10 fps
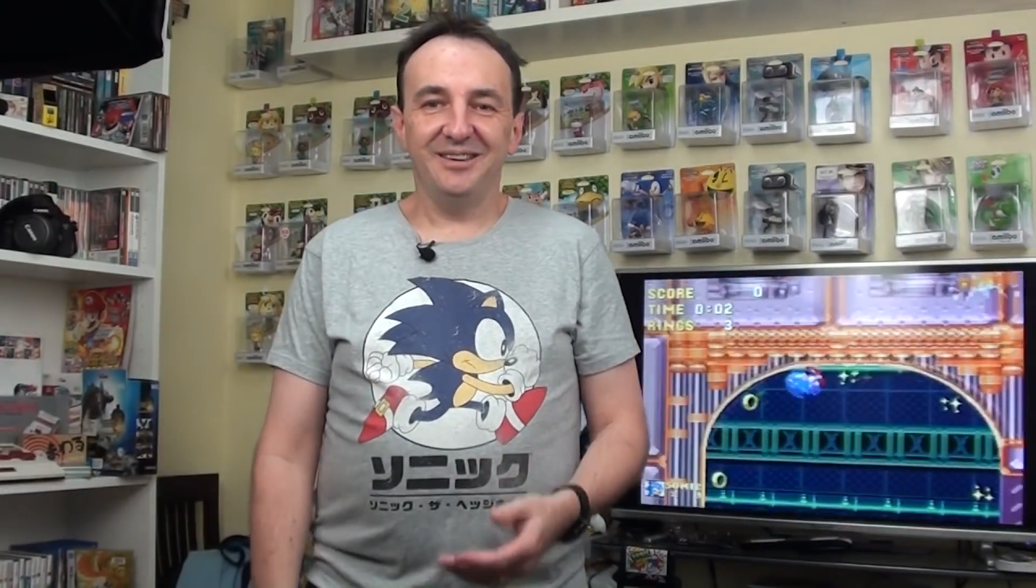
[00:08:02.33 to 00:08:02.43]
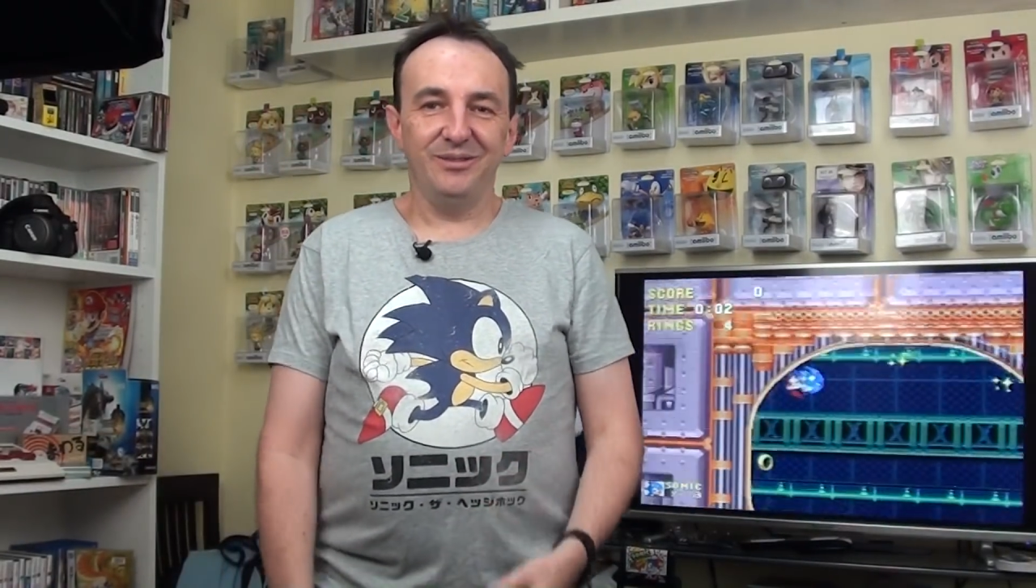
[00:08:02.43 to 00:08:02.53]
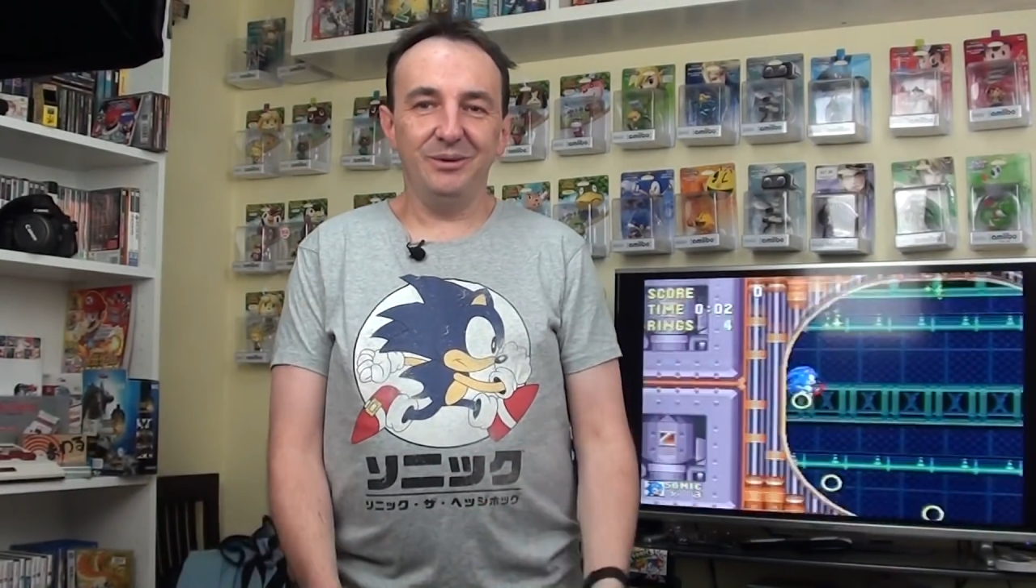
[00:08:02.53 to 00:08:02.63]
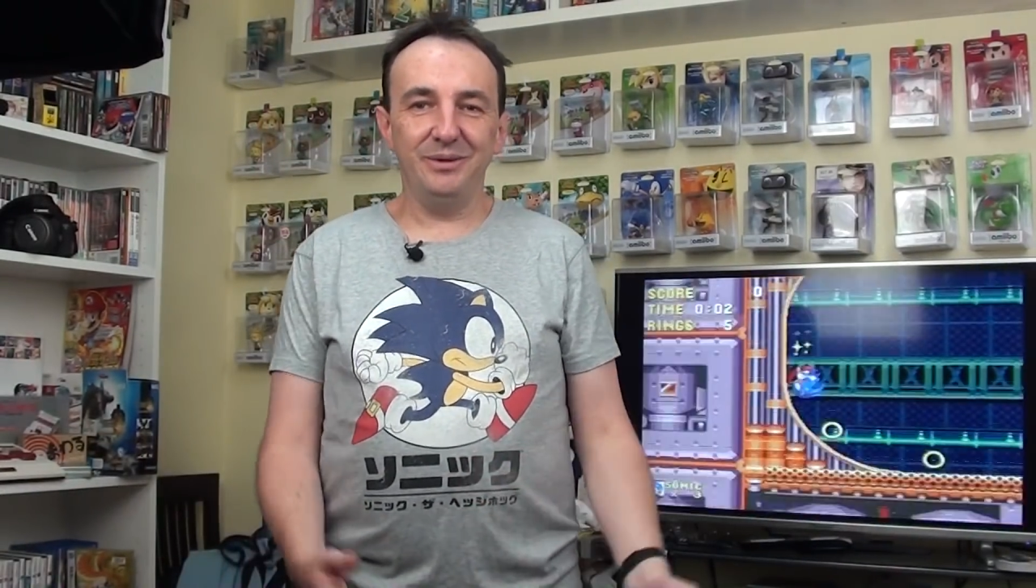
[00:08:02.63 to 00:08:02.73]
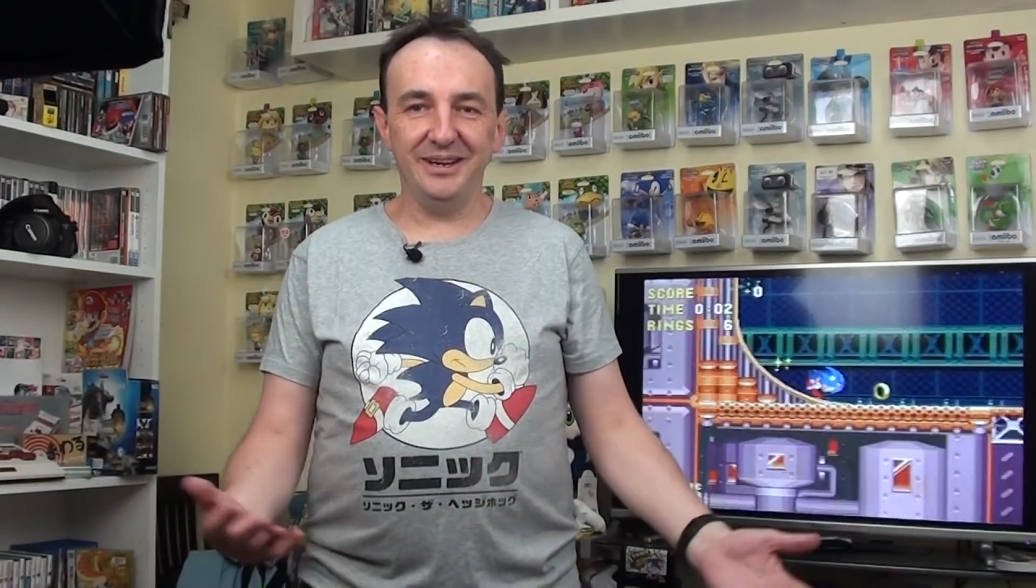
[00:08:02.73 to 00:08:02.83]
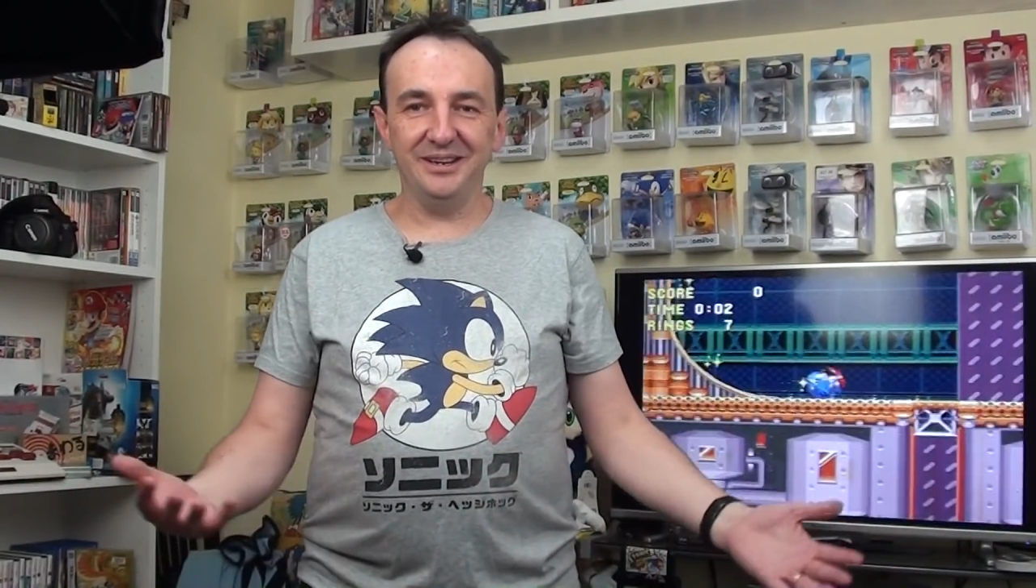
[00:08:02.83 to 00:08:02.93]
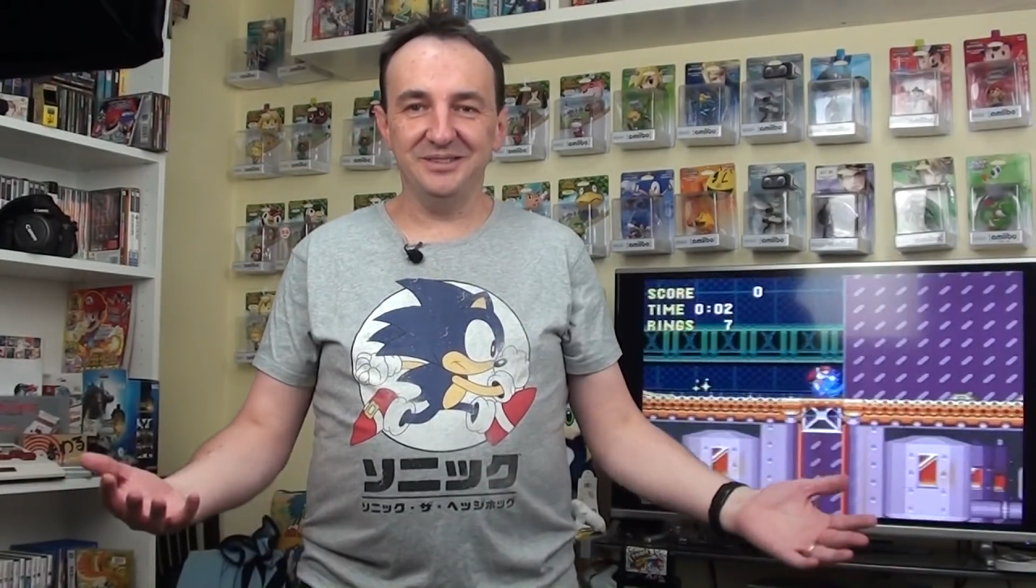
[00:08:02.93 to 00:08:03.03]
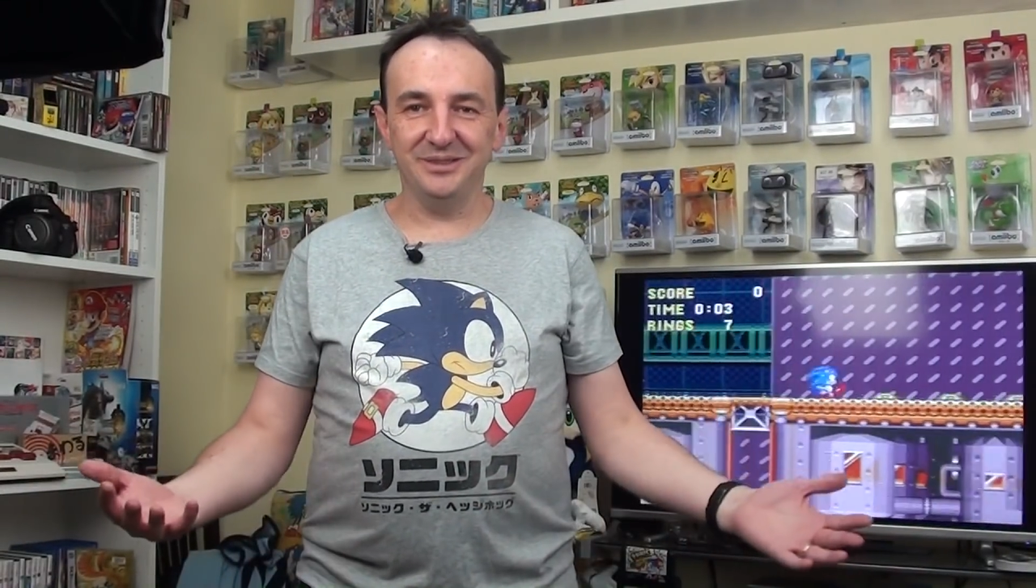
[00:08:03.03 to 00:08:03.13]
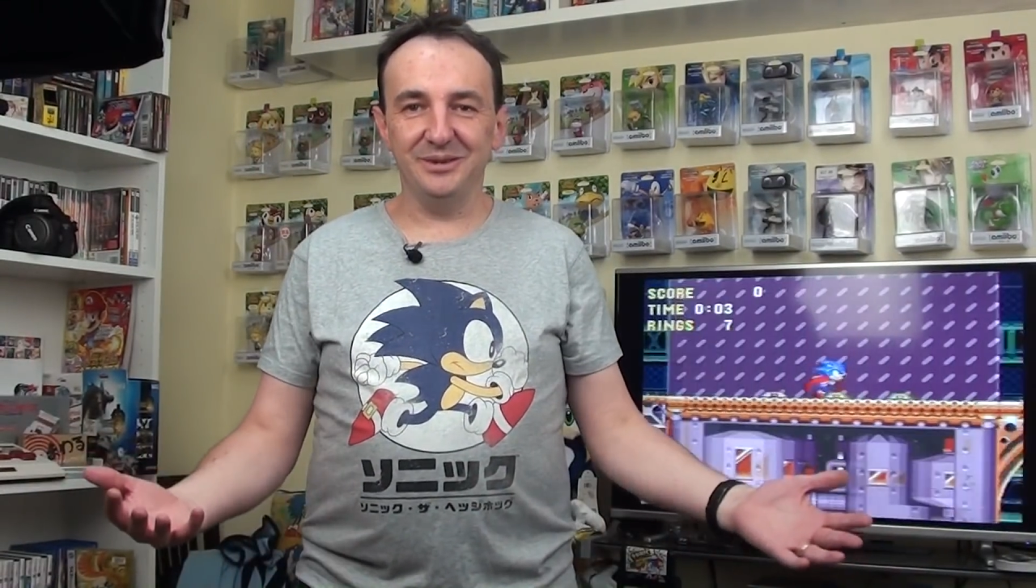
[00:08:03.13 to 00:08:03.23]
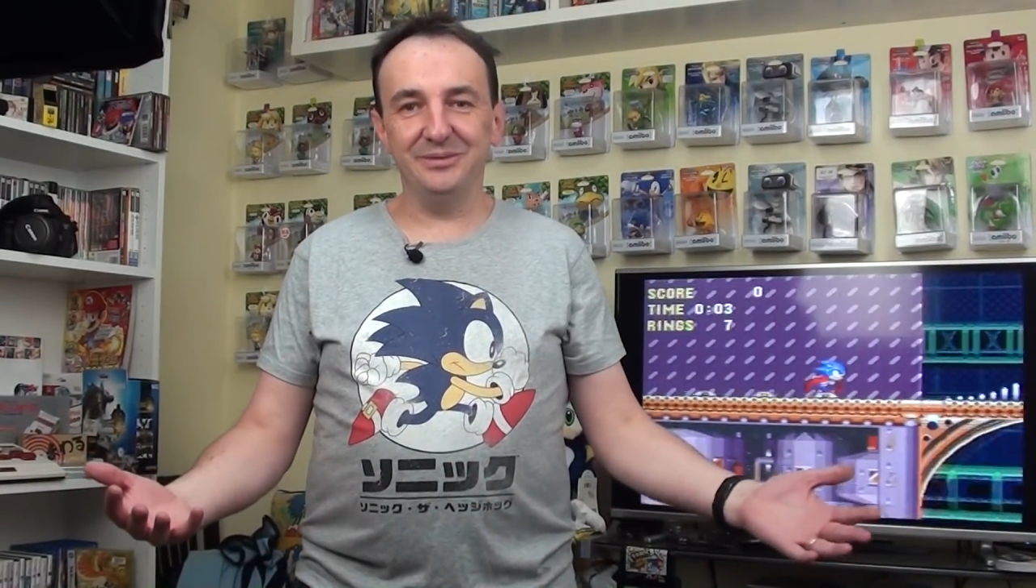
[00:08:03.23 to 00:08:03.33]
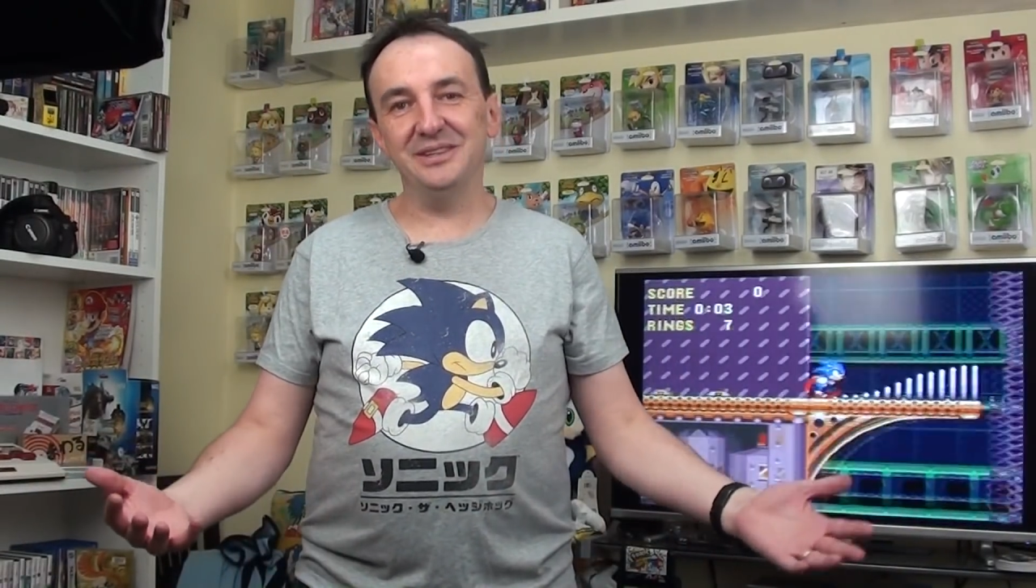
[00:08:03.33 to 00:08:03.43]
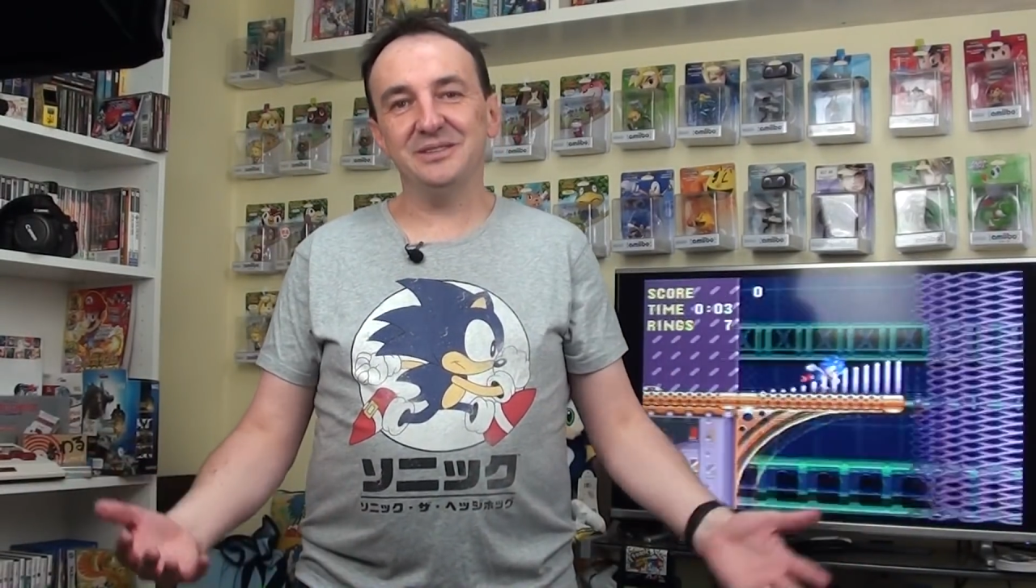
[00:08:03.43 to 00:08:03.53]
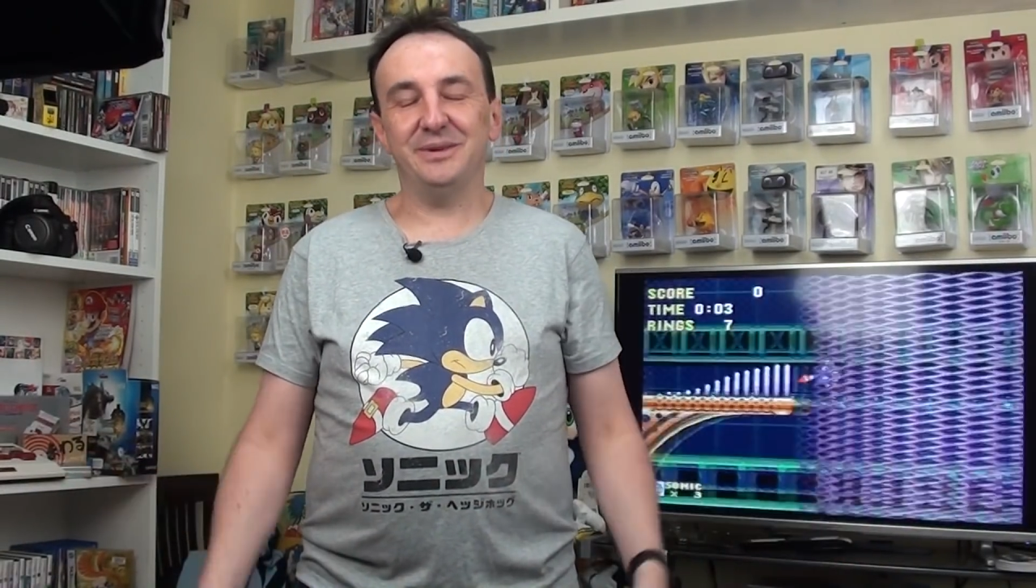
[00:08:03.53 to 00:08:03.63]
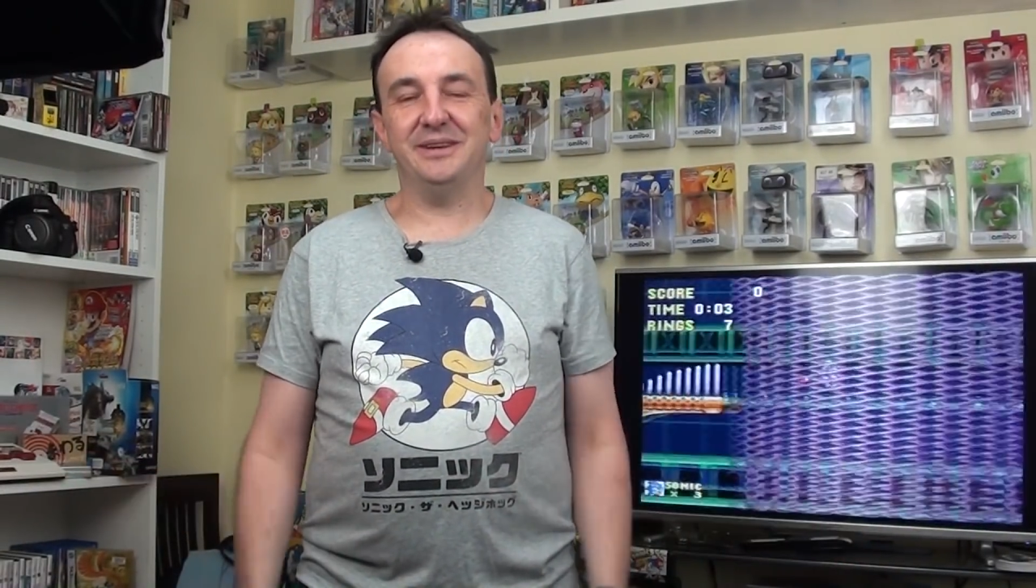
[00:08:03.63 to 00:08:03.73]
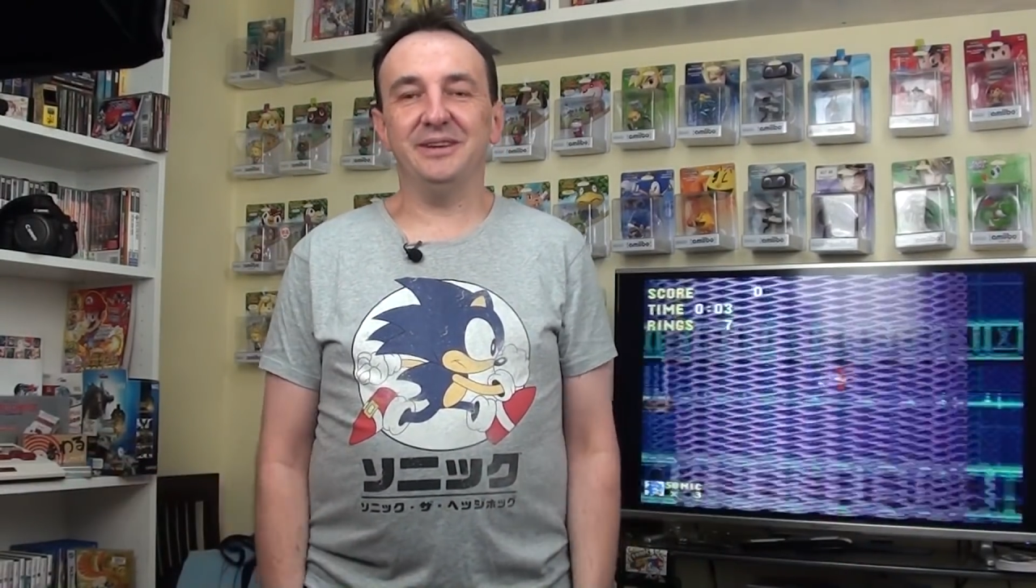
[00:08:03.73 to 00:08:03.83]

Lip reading: what are we going to do with this thing